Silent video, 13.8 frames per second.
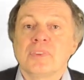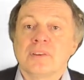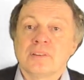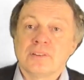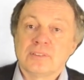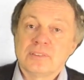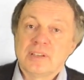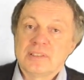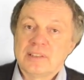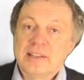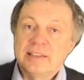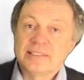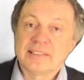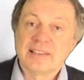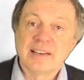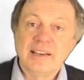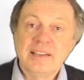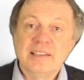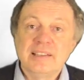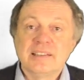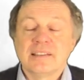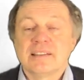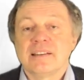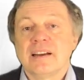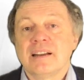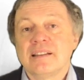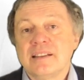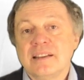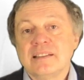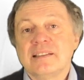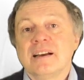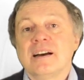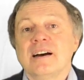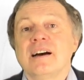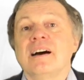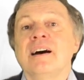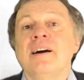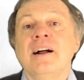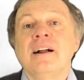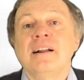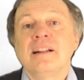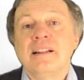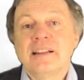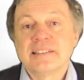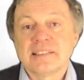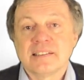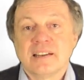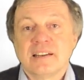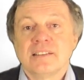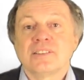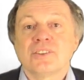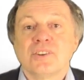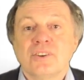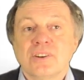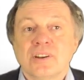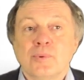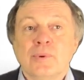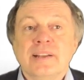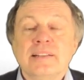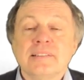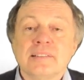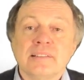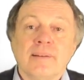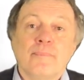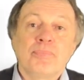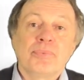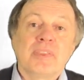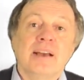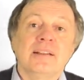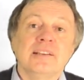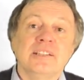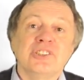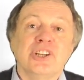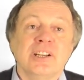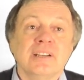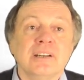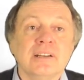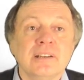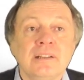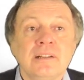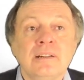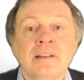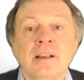so there's less gradient, and then there are less stronger winds, and in general